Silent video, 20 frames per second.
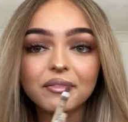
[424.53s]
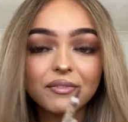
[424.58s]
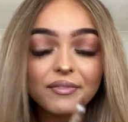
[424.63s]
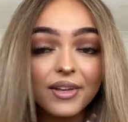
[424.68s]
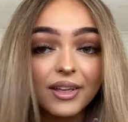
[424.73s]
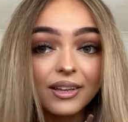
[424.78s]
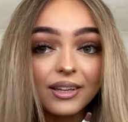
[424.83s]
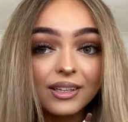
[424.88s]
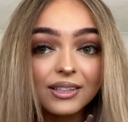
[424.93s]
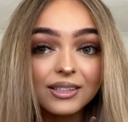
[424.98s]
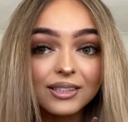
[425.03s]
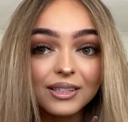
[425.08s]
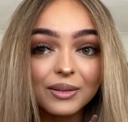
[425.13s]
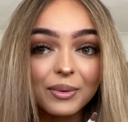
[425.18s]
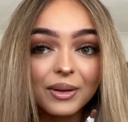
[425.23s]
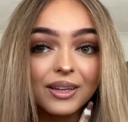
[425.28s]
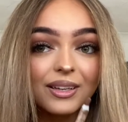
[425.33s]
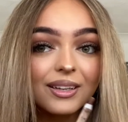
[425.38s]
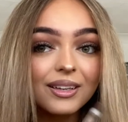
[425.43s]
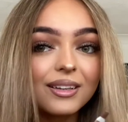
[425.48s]
Fake it till you
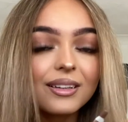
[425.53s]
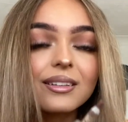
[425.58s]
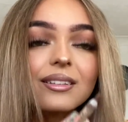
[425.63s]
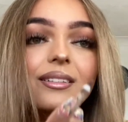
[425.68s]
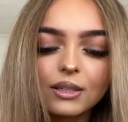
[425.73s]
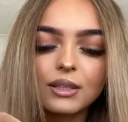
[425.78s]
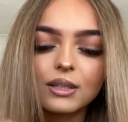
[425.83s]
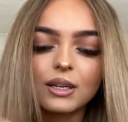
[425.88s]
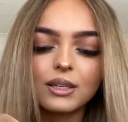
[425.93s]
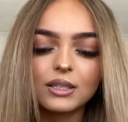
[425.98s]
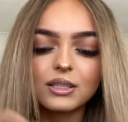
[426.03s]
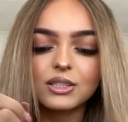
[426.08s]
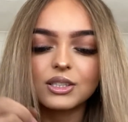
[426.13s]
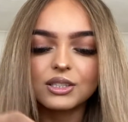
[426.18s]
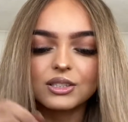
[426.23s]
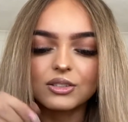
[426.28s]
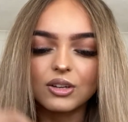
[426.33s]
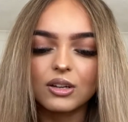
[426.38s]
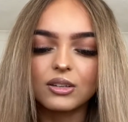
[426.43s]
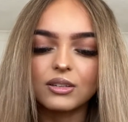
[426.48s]
make it. I need to
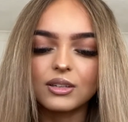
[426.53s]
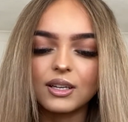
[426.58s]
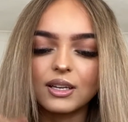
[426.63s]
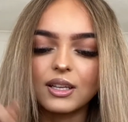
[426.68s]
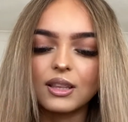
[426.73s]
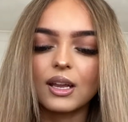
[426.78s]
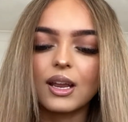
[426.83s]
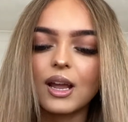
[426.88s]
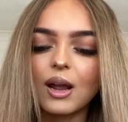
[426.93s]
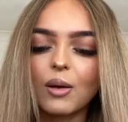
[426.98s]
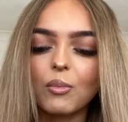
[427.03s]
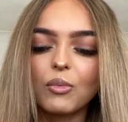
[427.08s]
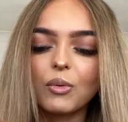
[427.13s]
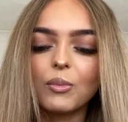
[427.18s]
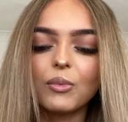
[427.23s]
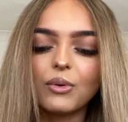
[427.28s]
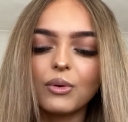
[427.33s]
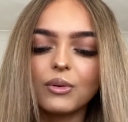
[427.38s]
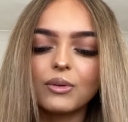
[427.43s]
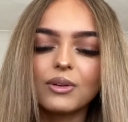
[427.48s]
start looking in the camera
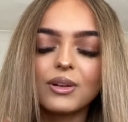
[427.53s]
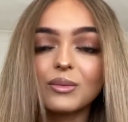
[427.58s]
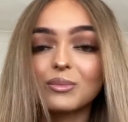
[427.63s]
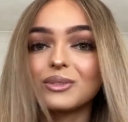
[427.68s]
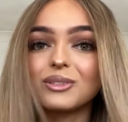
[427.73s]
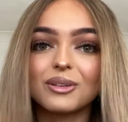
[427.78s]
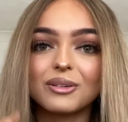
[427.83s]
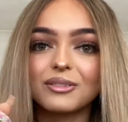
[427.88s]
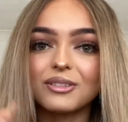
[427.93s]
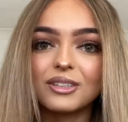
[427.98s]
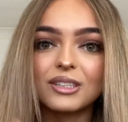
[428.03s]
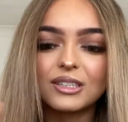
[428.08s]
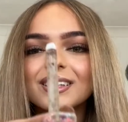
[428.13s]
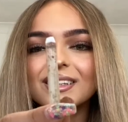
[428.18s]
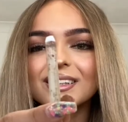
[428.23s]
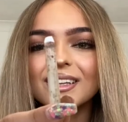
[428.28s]
more. I'm sorry.